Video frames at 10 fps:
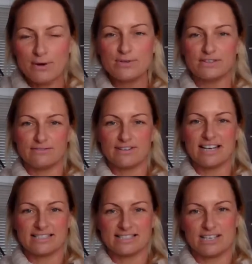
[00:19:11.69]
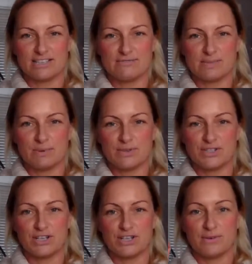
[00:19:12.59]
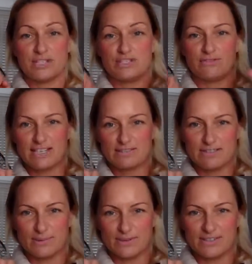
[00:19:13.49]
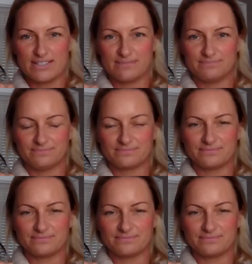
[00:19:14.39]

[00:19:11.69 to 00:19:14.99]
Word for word: out of the relaxation response and you go into stress response.